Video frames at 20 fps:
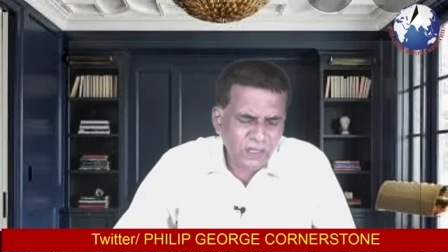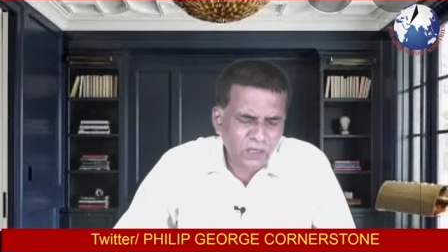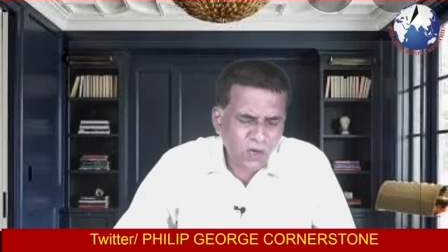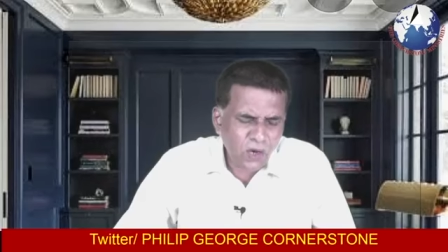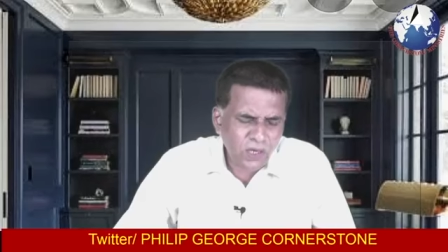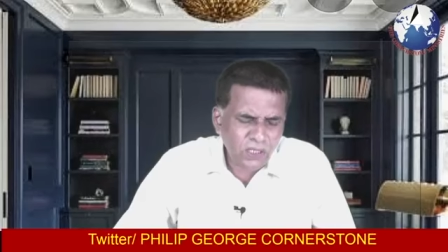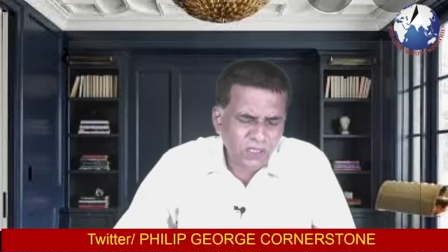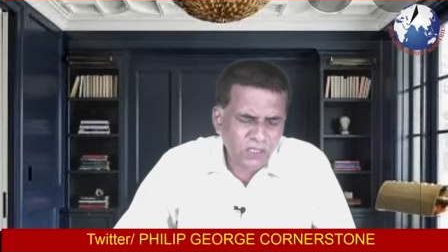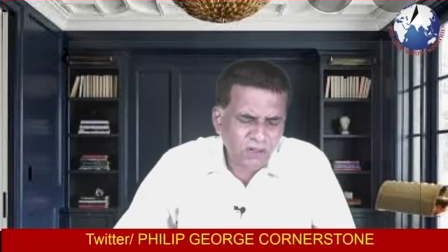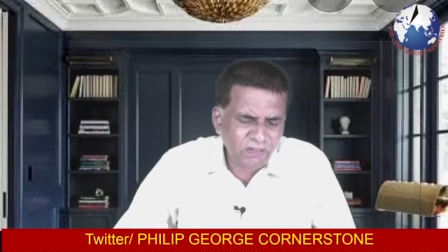
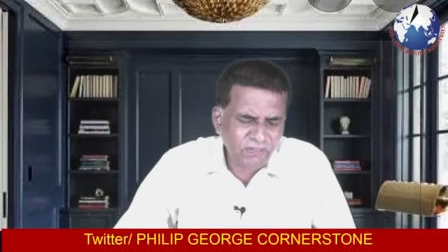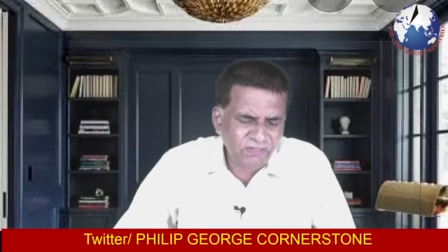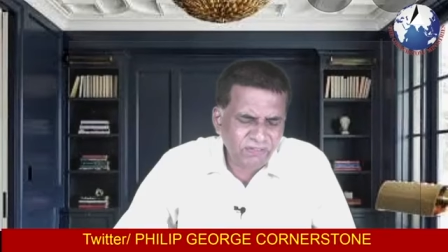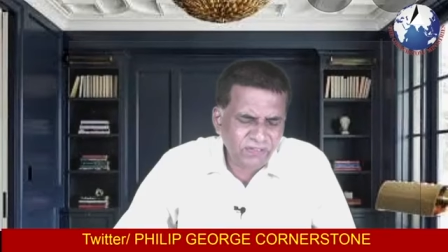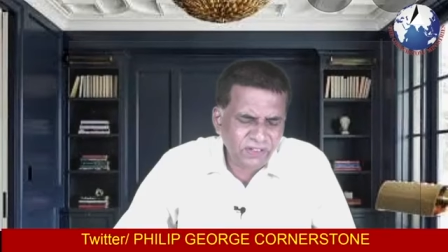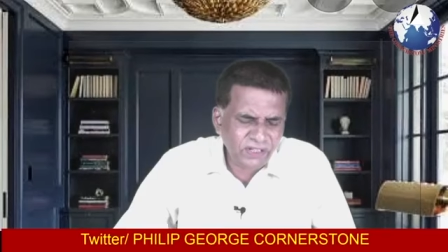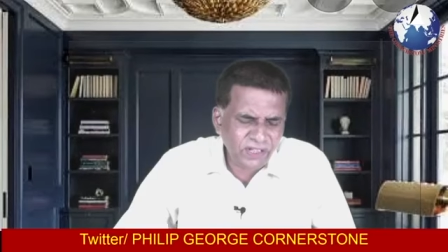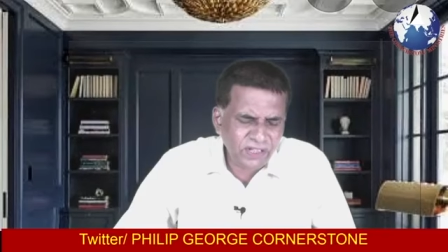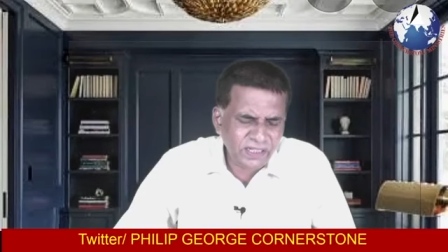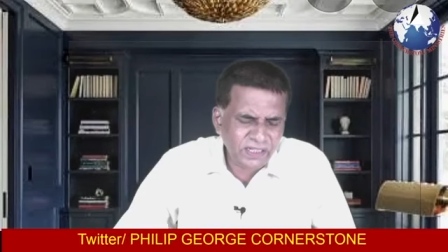knot of
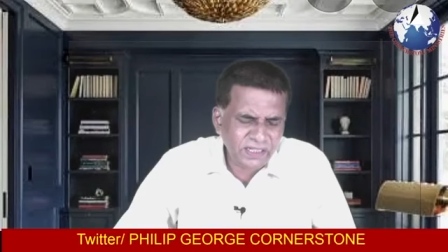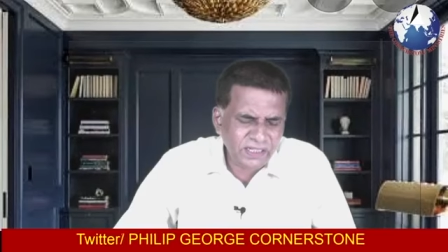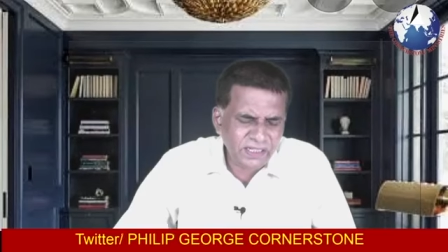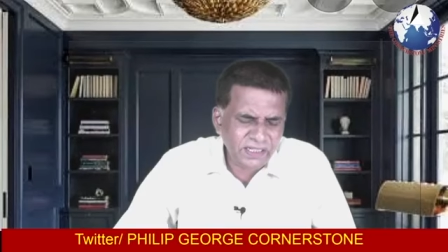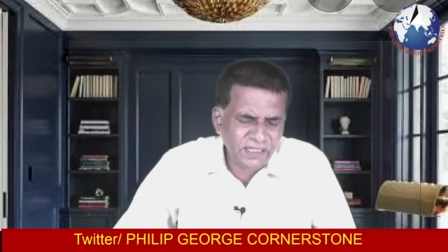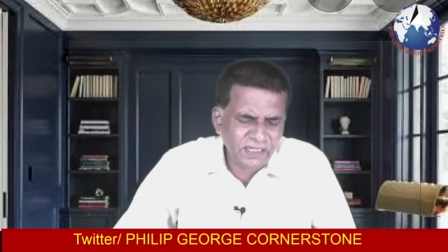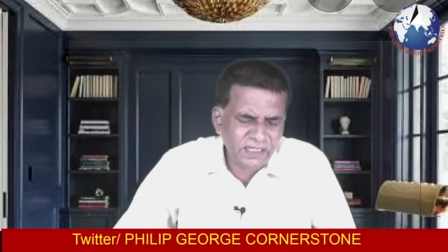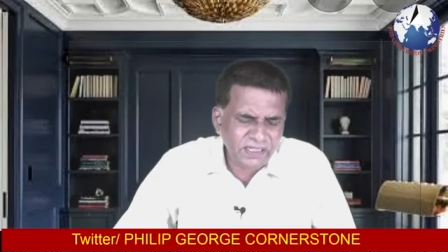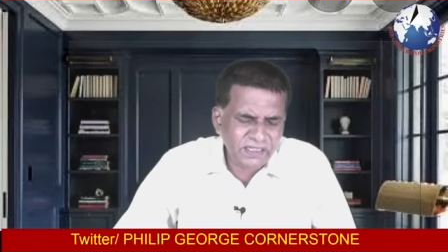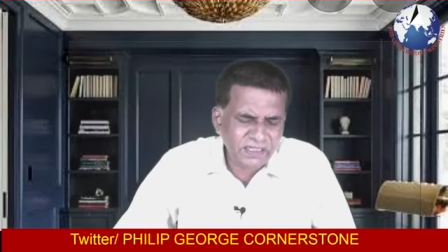your
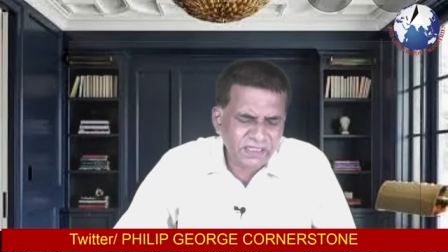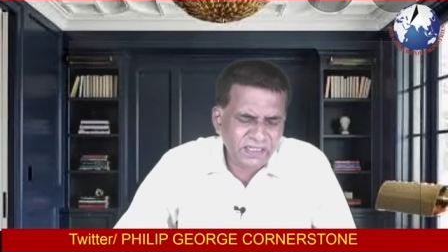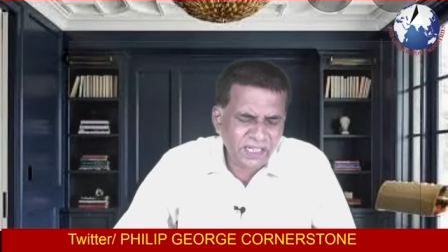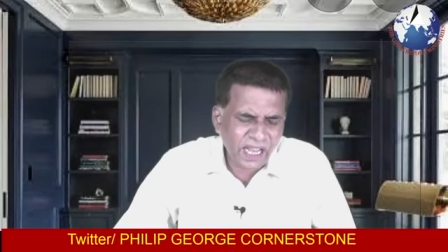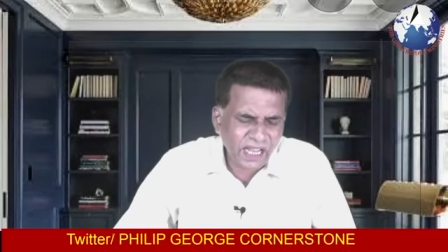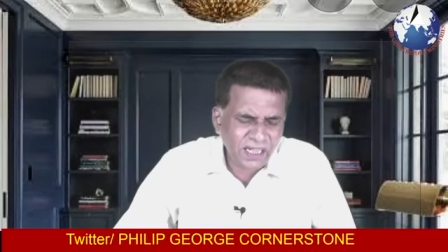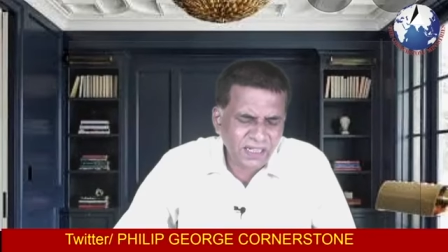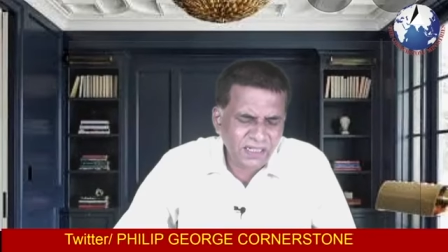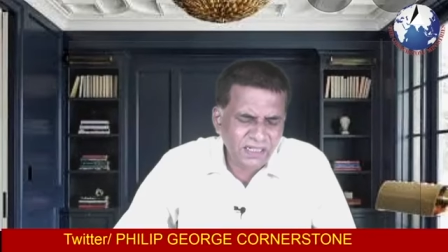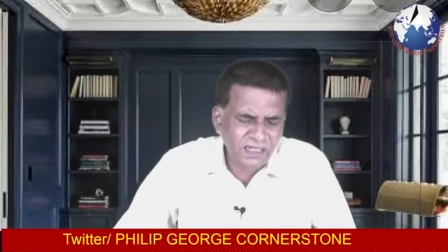uh,
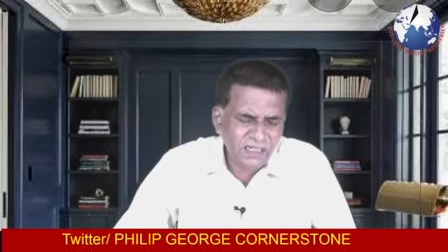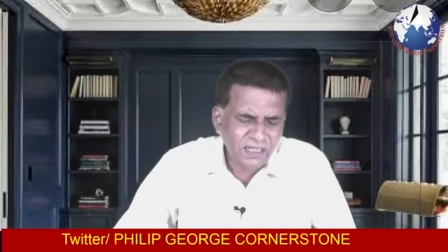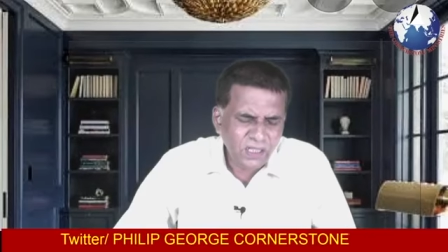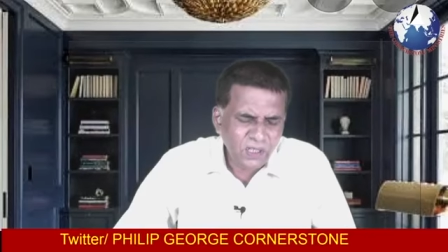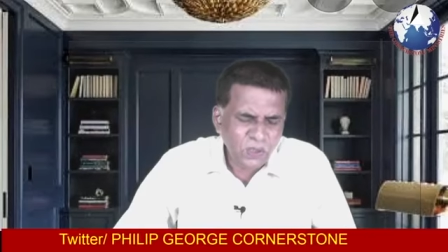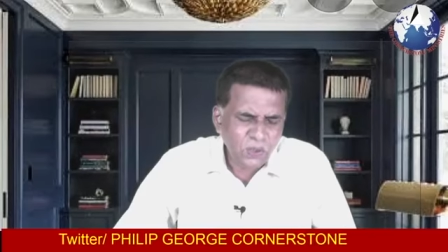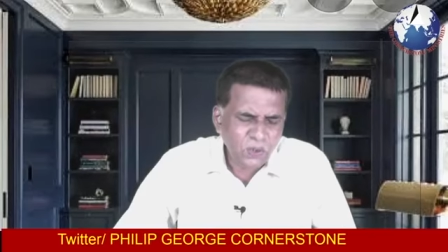tongue,